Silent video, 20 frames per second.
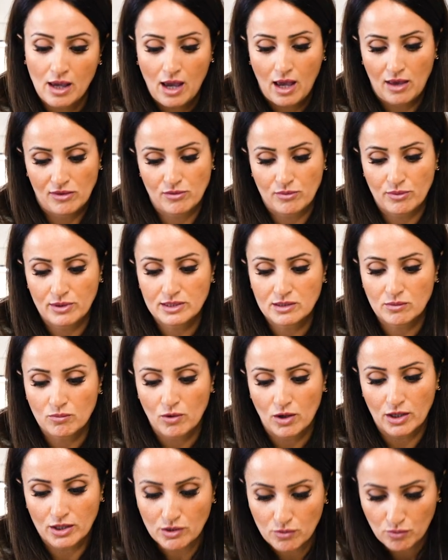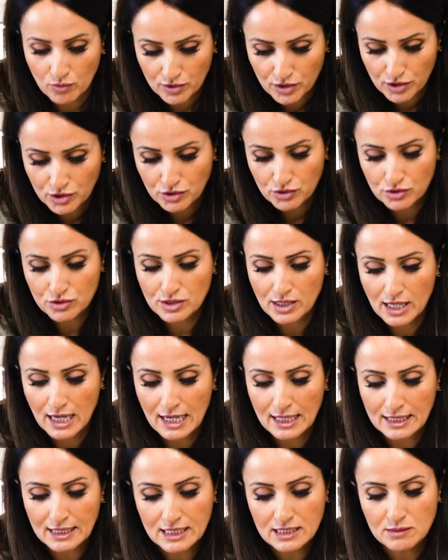And the reason why you want to do
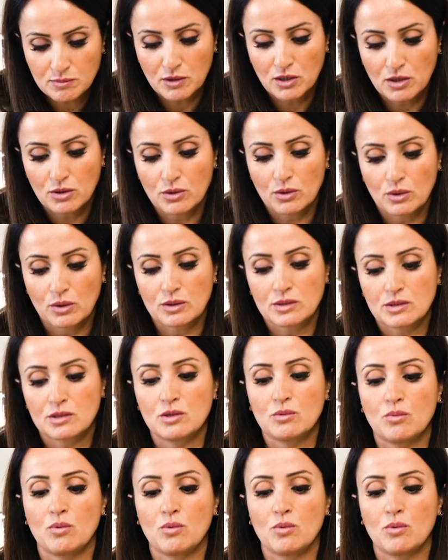that is because